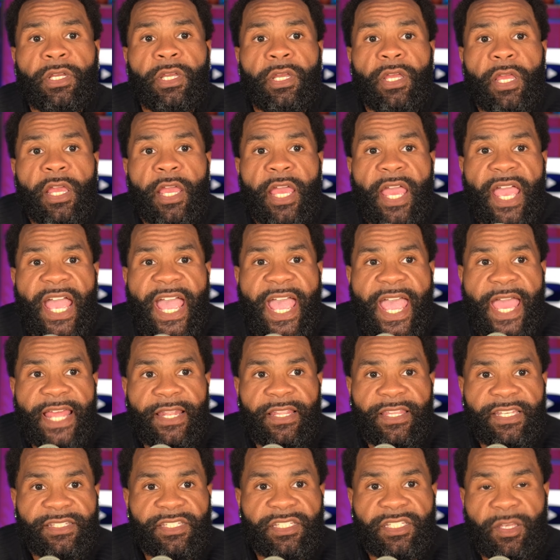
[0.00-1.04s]
And
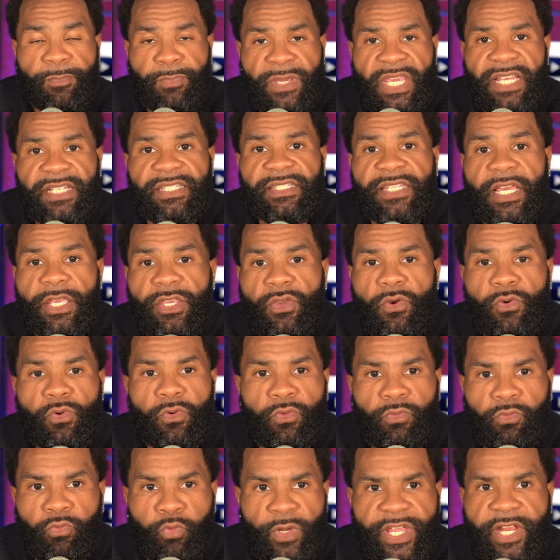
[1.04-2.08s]
this is a piece that you
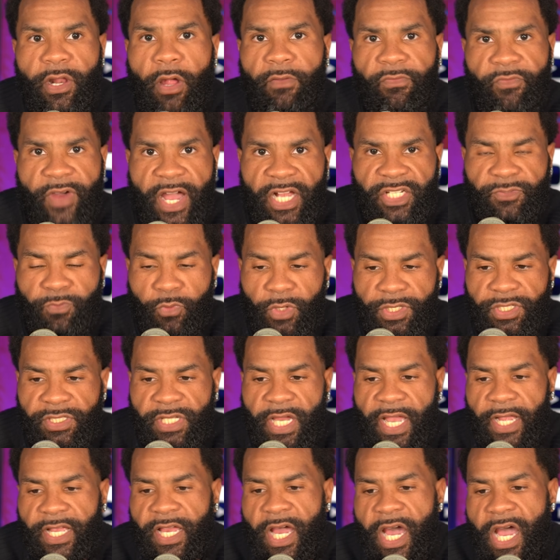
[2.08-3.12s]
read on
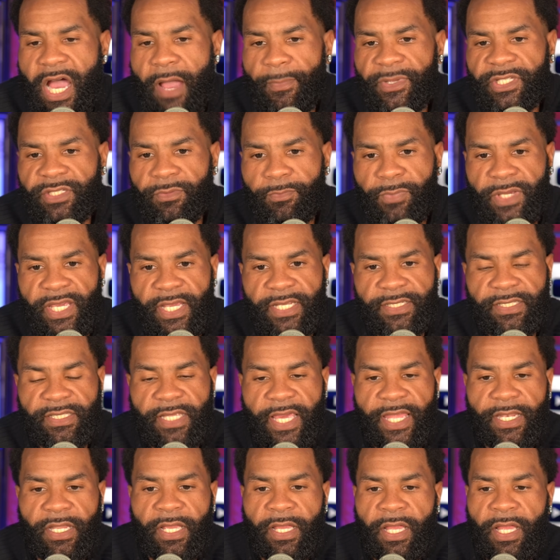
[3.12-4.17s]
foxsports.com. It's a piece that
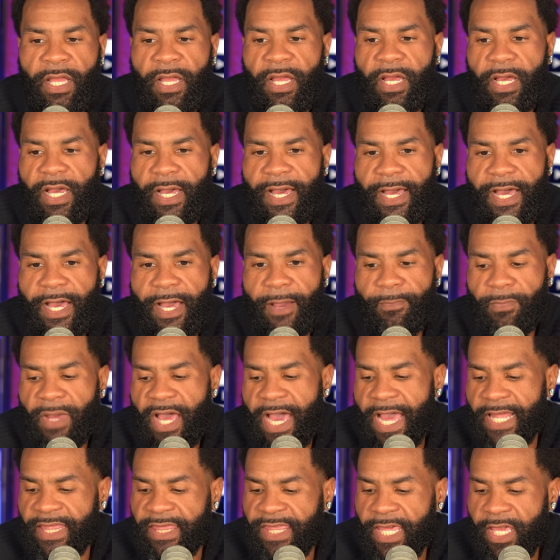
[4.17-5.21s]
I
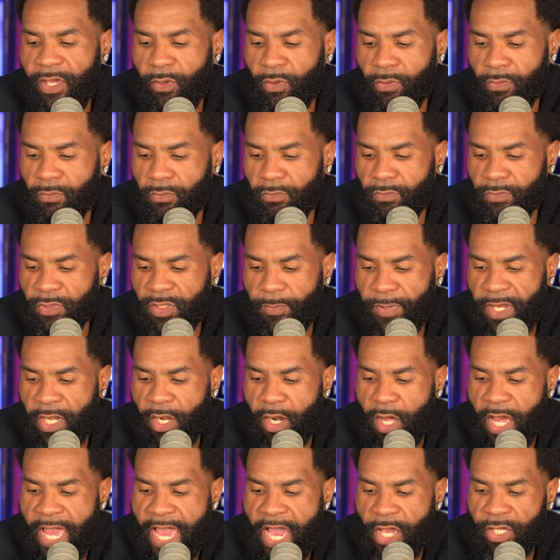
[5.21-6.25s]
think, depending
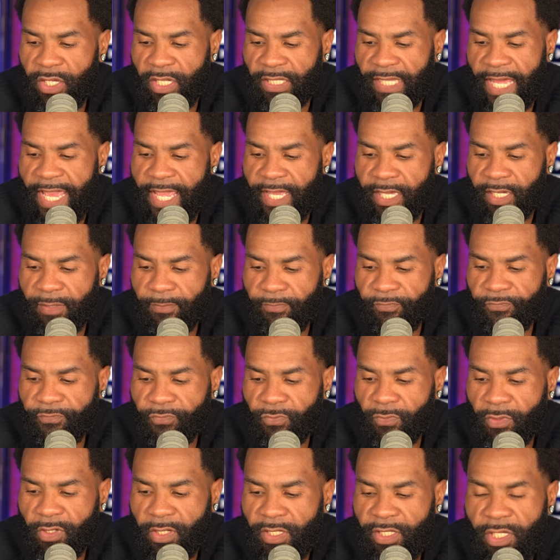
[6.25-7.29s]
on how you like,
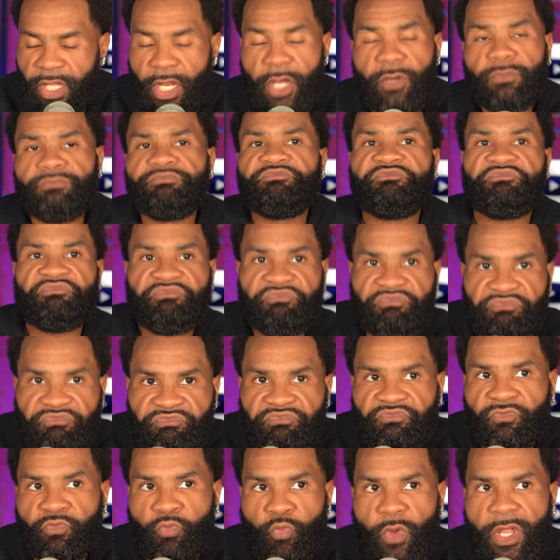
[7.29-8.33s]
you know,
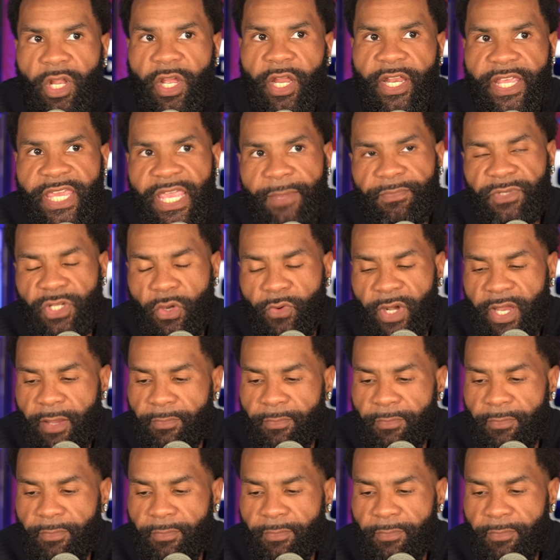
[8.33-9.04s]
we're going to keep doing it.